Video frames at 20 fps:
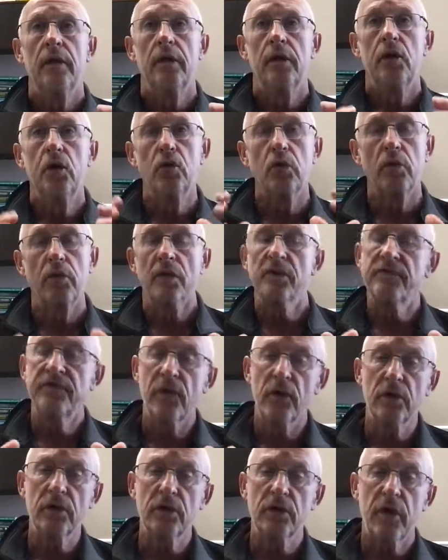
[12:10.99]
who were
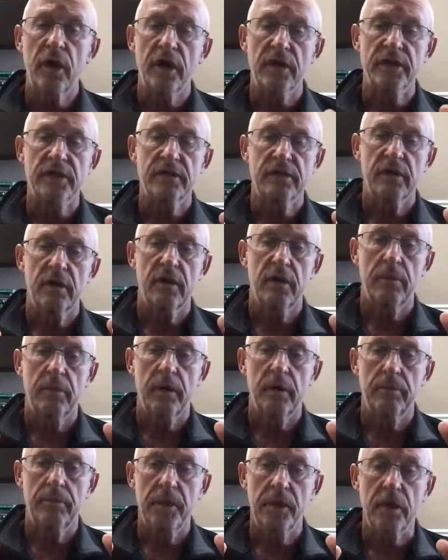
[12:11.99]
referred to us
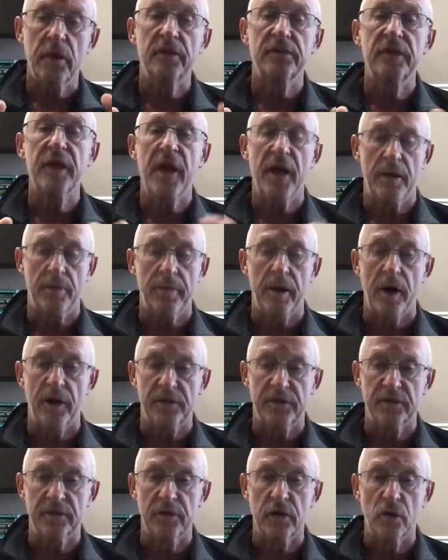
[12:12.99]
because they had a
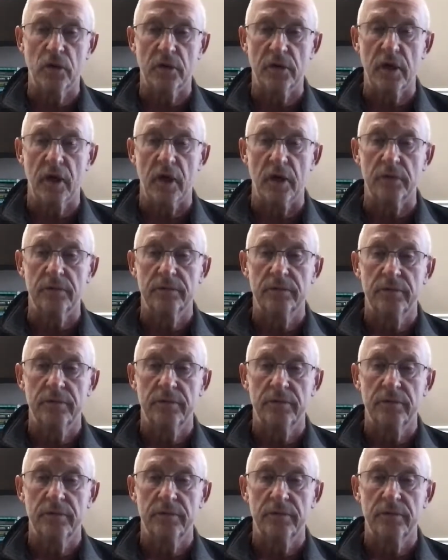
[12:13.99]
positive Cologuard.